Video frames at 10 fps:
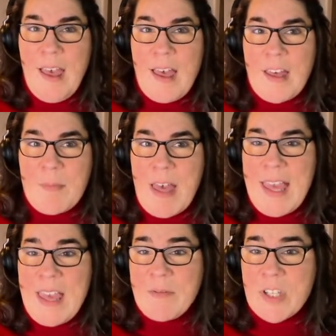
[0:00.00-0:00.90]

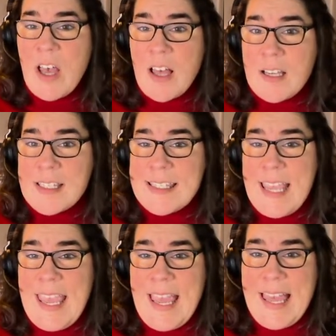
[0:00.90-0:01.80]
I have dogs
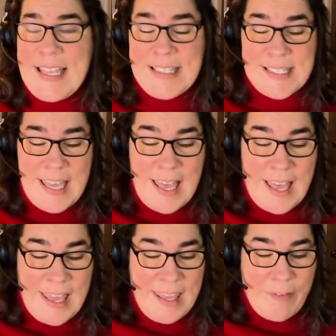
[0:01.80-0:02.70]
and
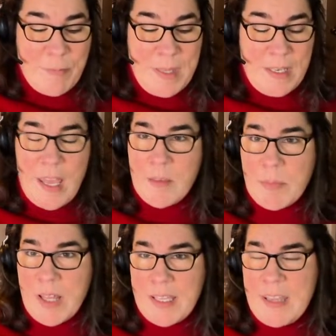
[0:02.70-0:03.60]
I have been
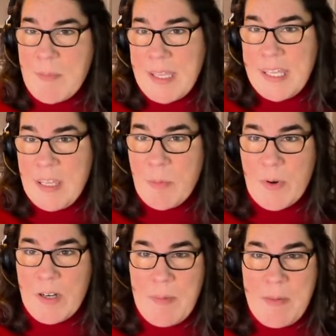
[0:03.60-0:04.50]
unplugging my keyboard.